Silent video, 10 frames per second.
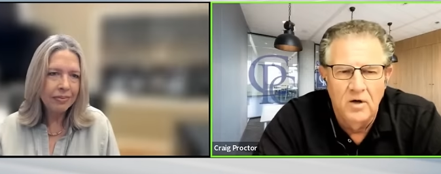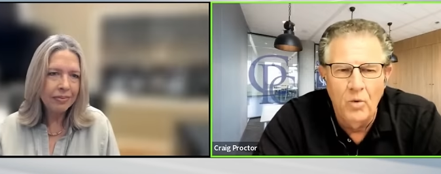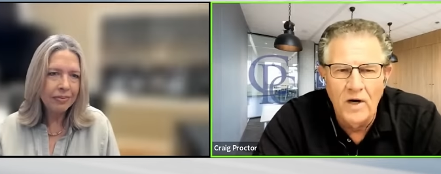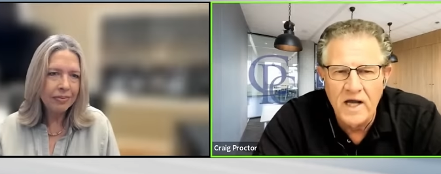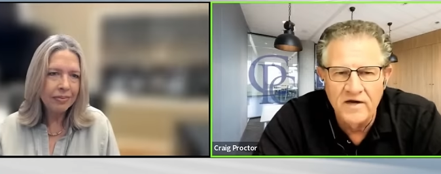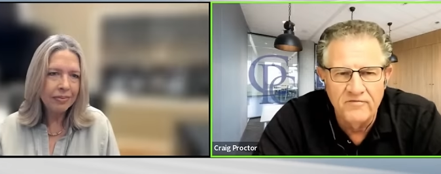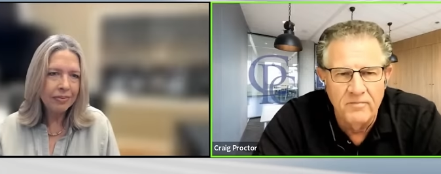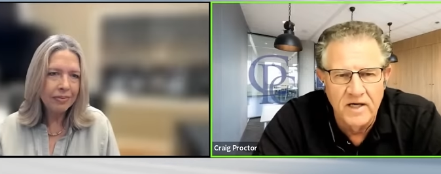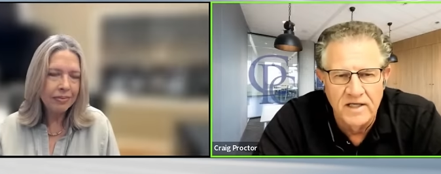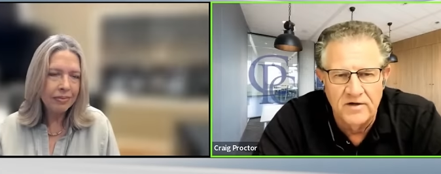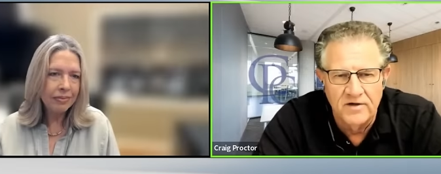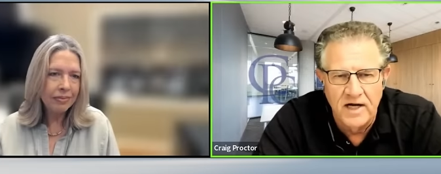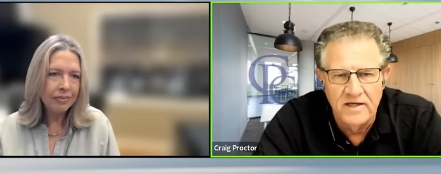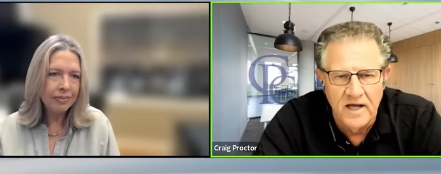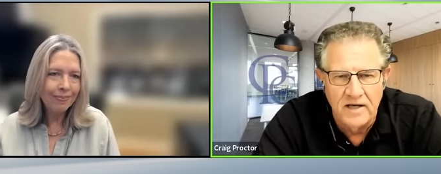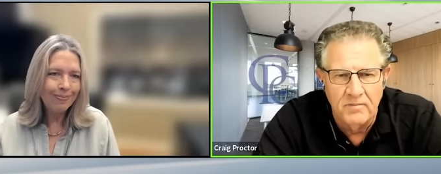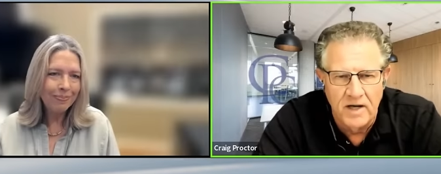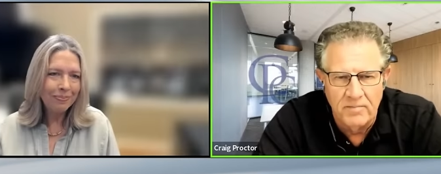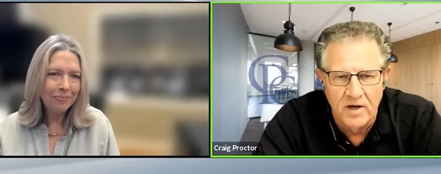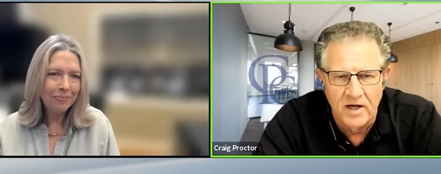Speaker 1: What kind of money could I net in my
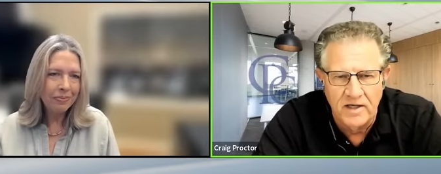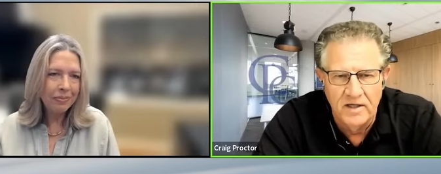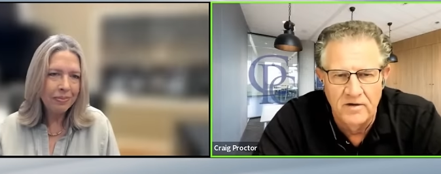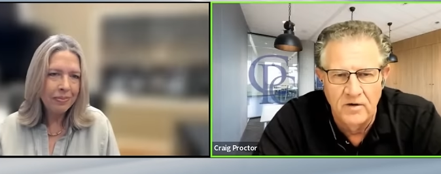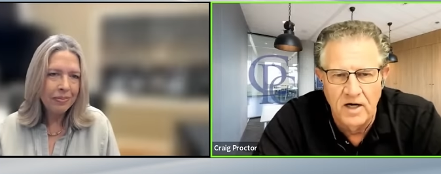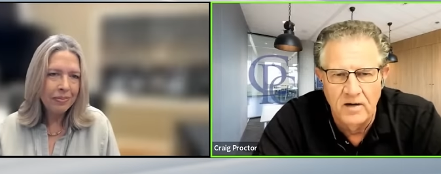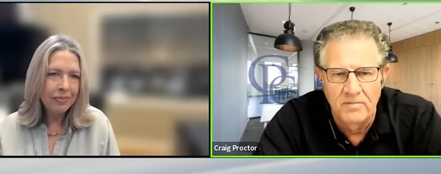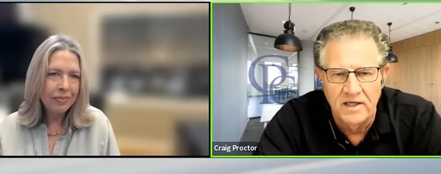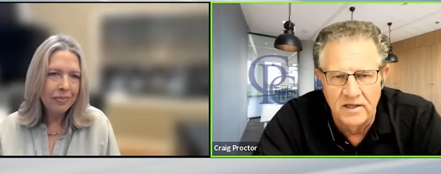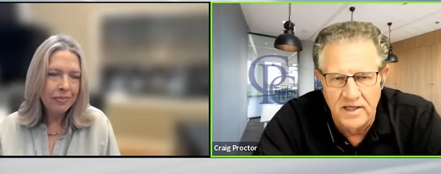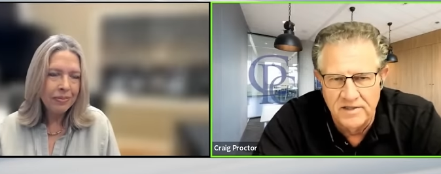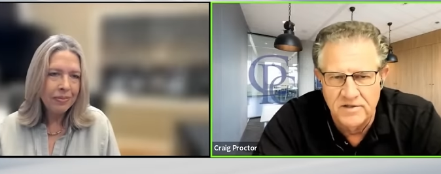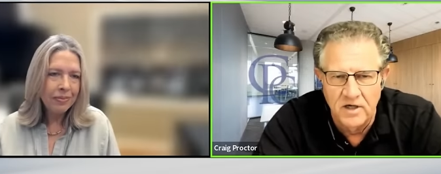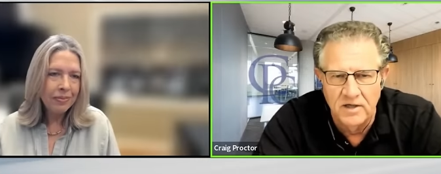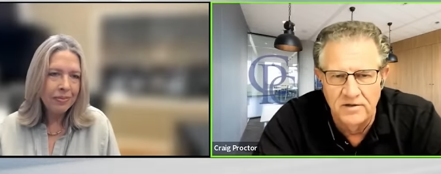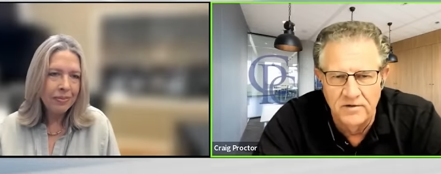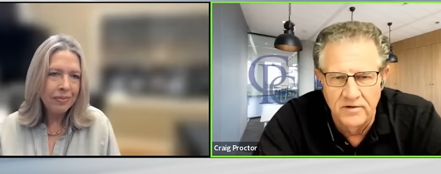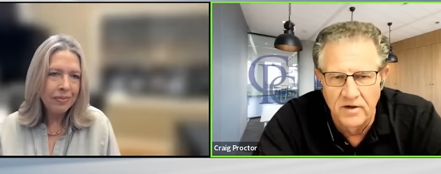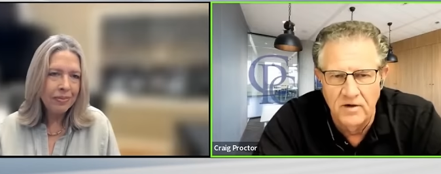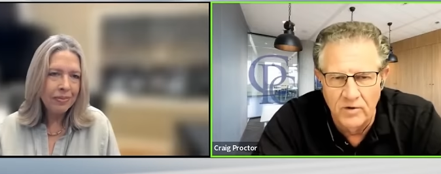pocket uh, being an agent on
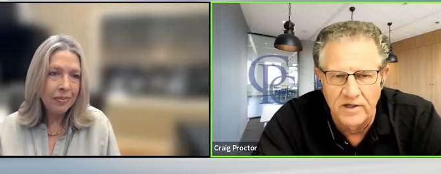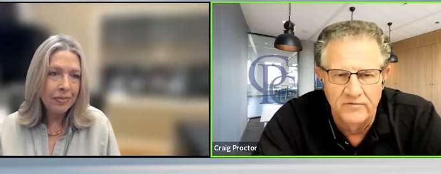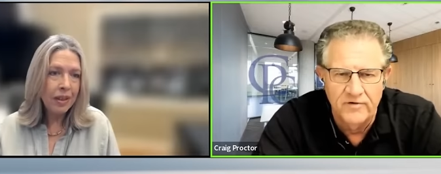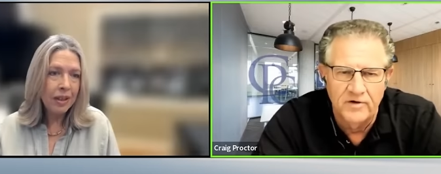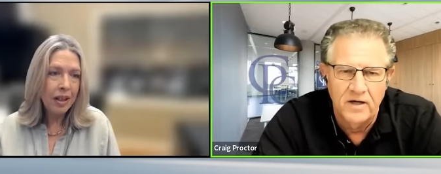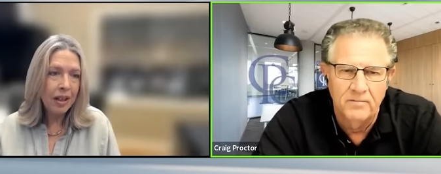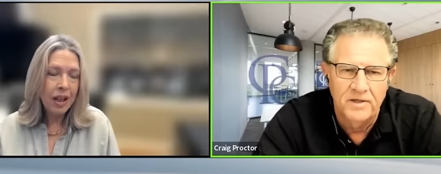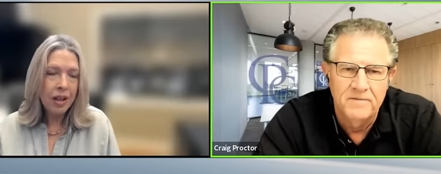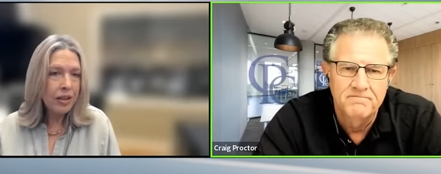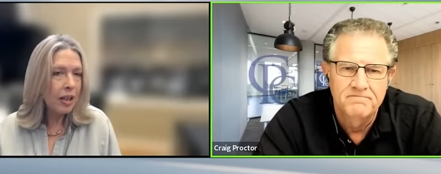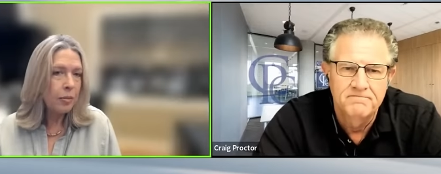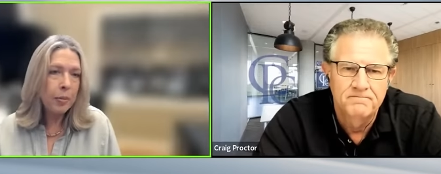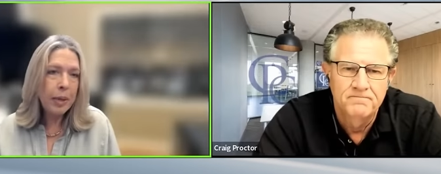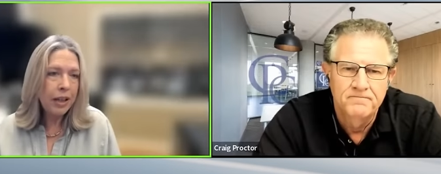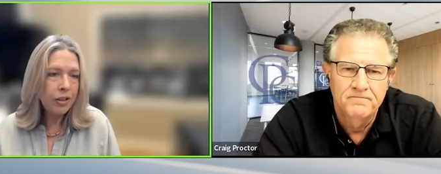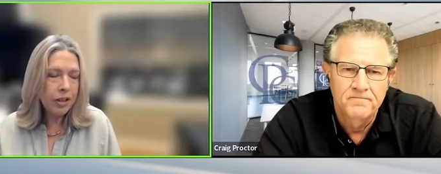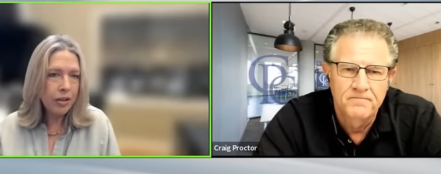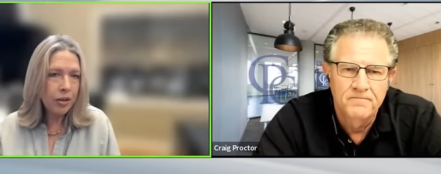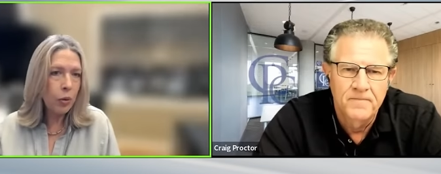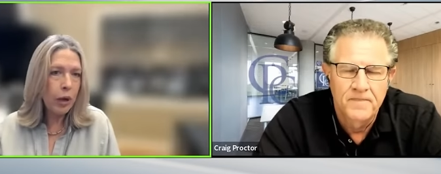uh, working for your company?
Speaker 2: Some of my
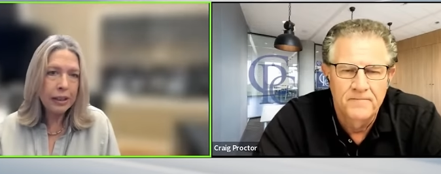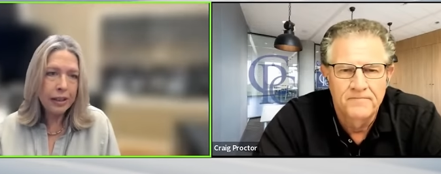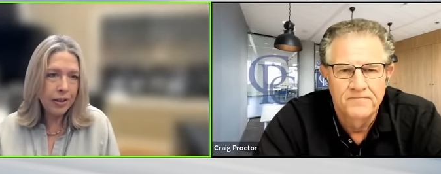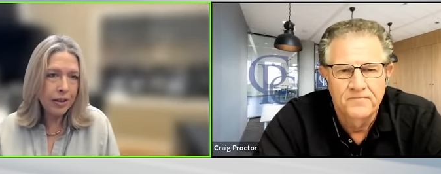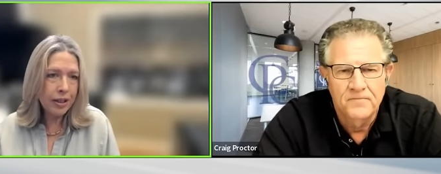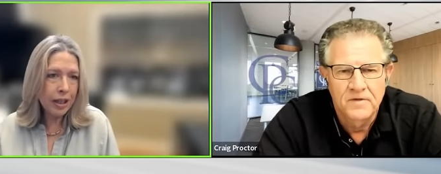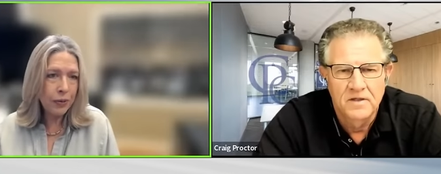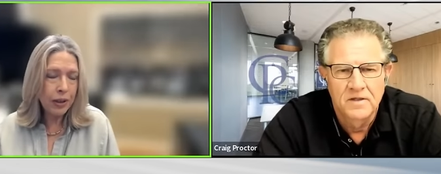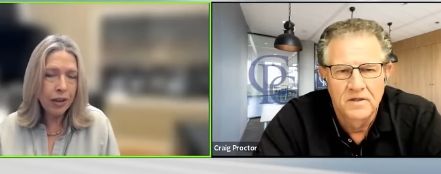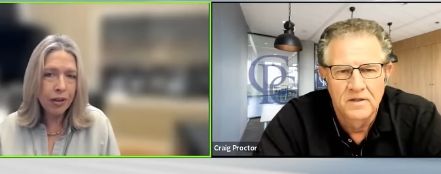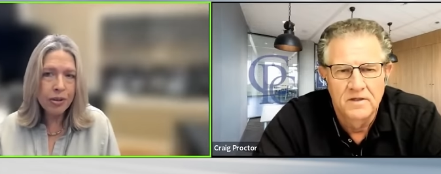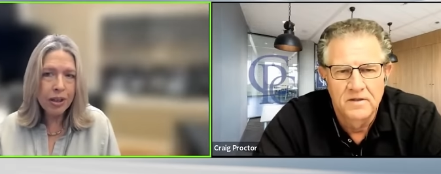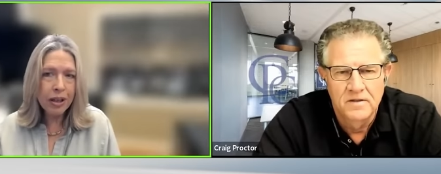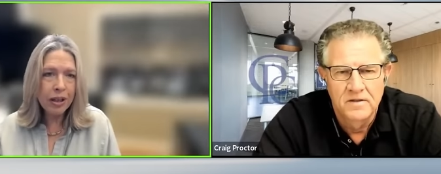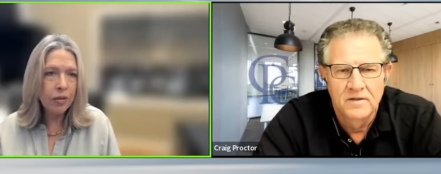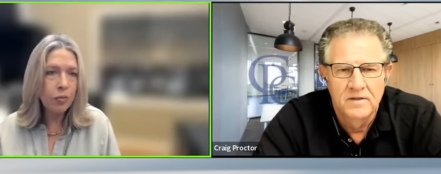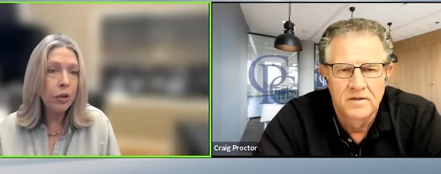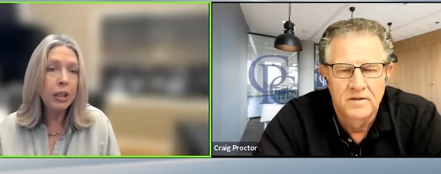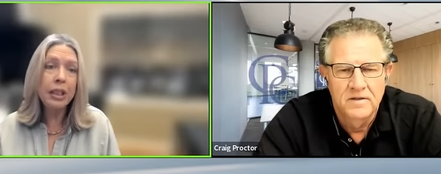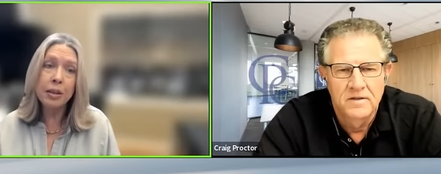agents are well into the six figures, and it
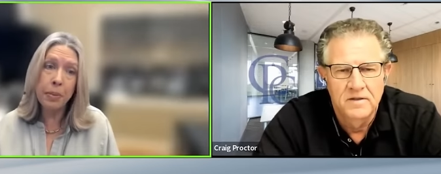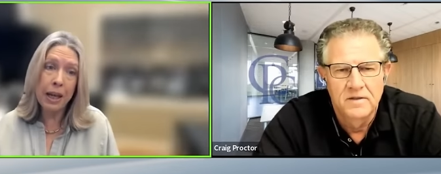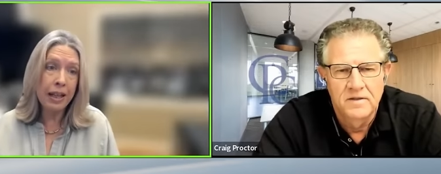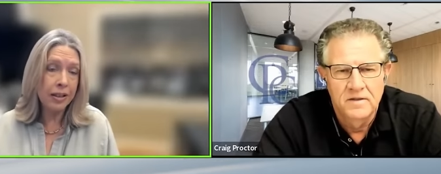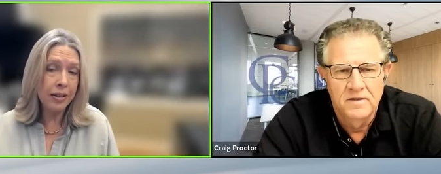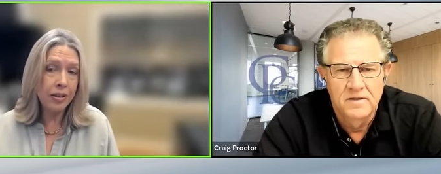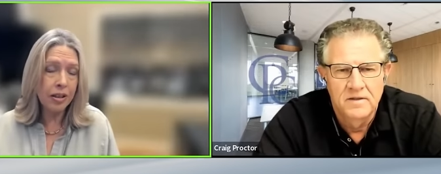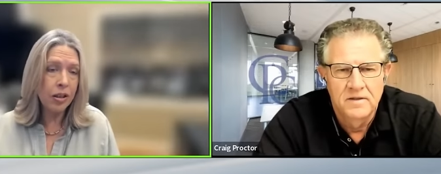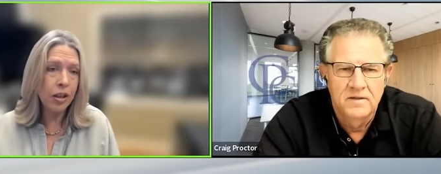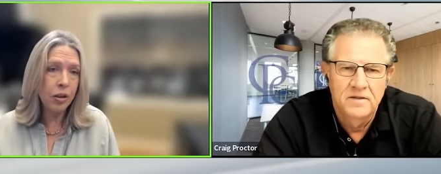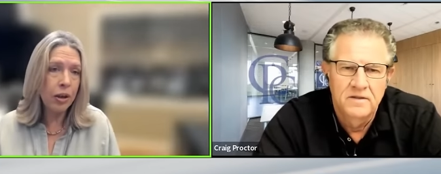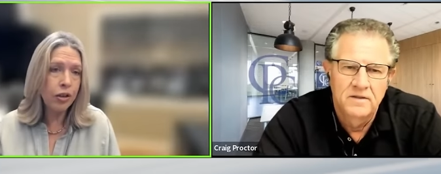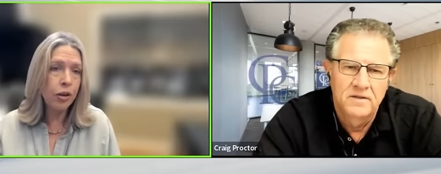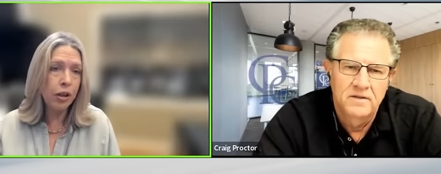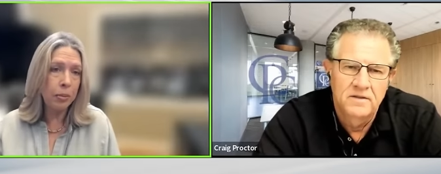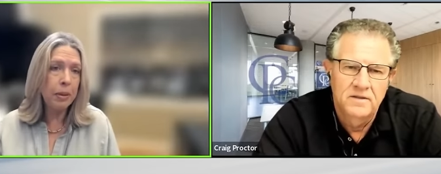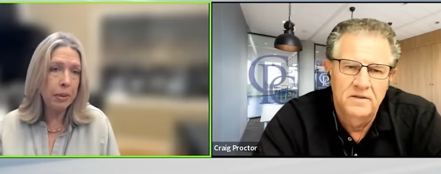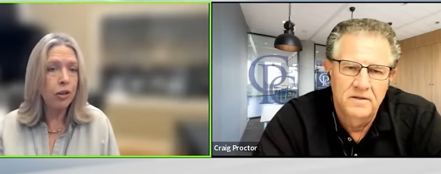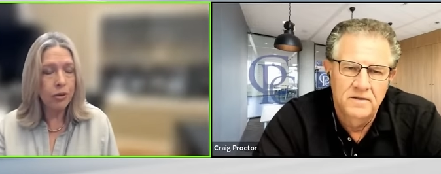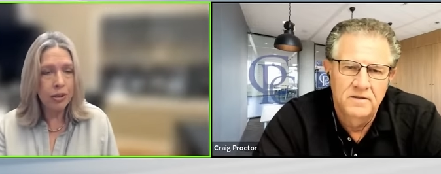really depends, you know, on your
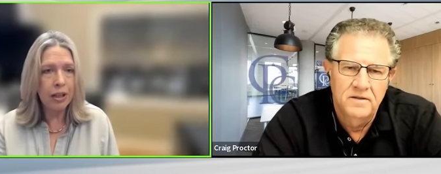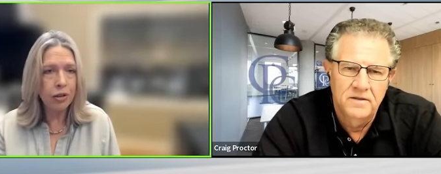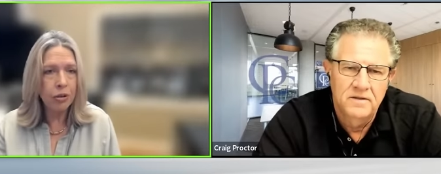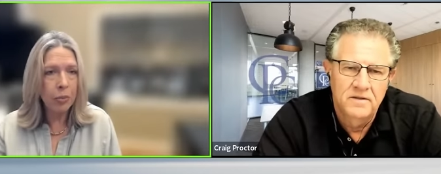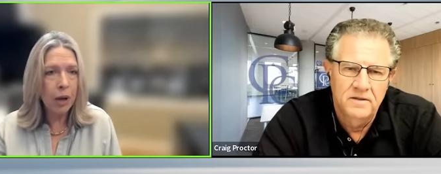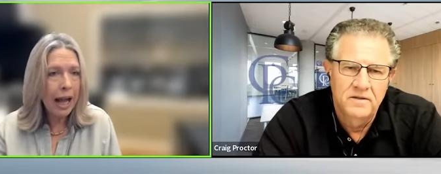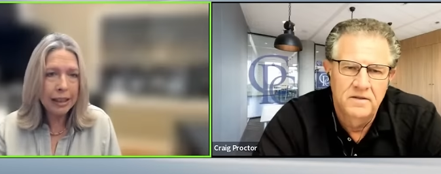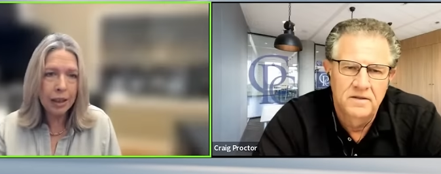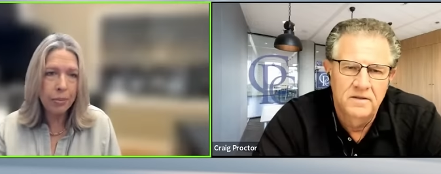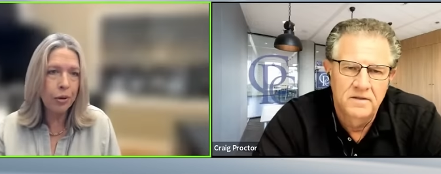commitment. You said you're highly